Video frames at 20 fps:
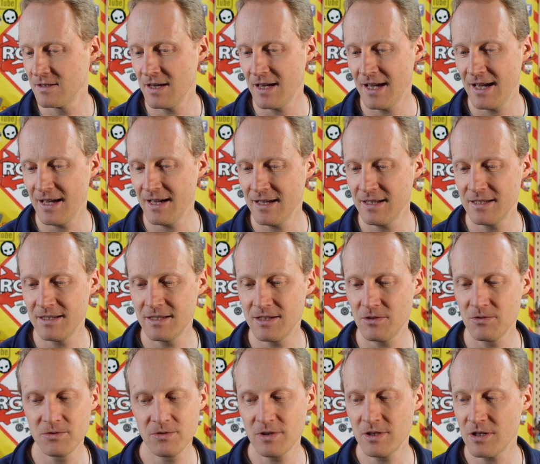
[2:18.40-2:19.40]
I
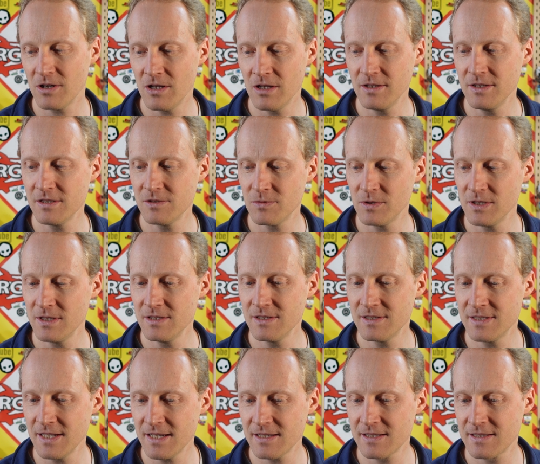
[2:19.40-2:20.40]
don't recall this one,
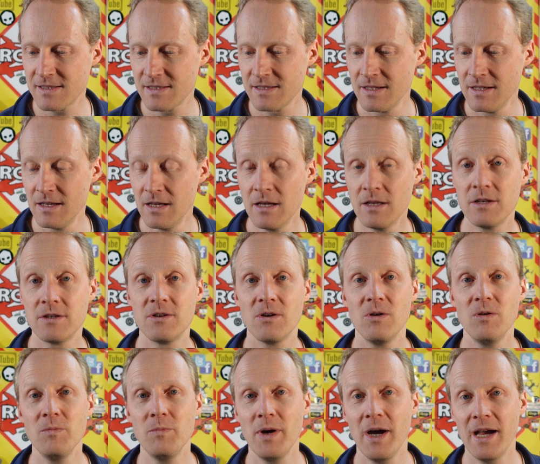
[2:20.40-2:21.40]
6.
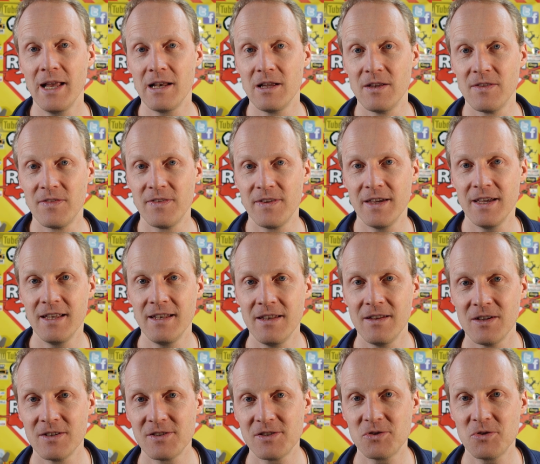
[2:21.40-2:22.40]
Drone pilot, an
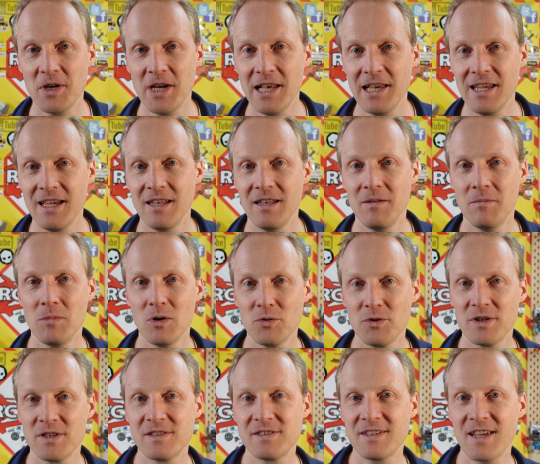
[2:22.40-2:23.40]
Australian
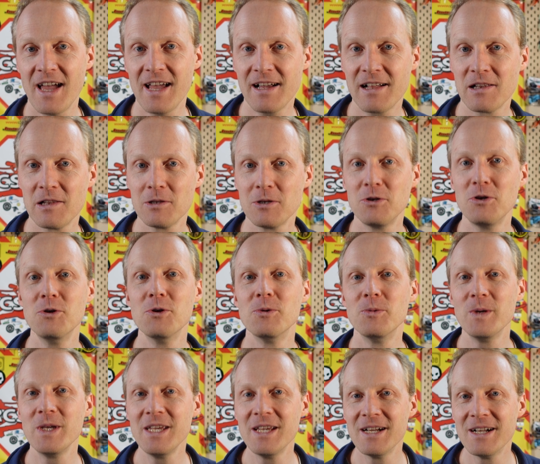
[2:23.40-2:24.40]
motorcycle
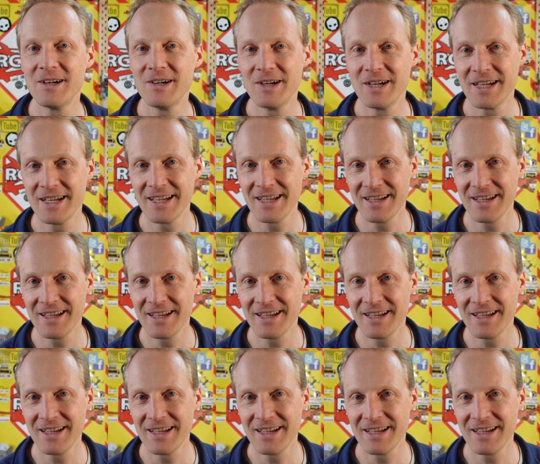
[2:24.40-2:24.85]
courier